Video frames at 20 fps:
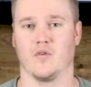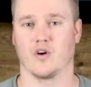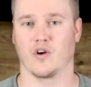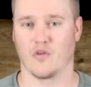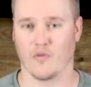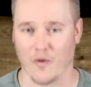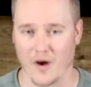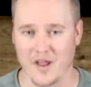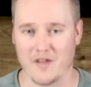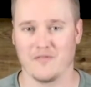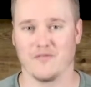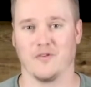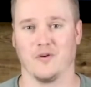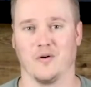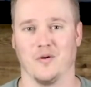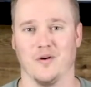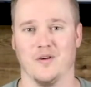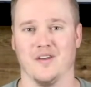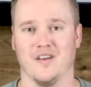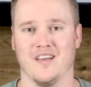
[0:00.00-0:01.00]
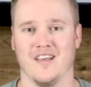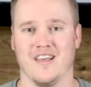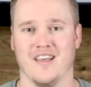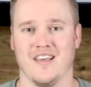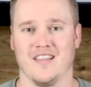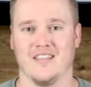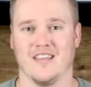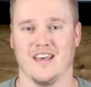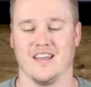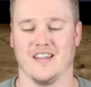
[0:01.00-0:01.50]
we're grateful
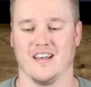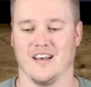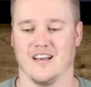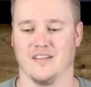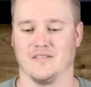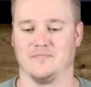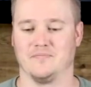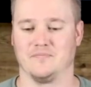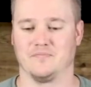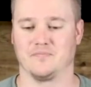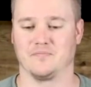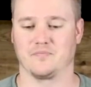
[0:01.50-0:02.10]
that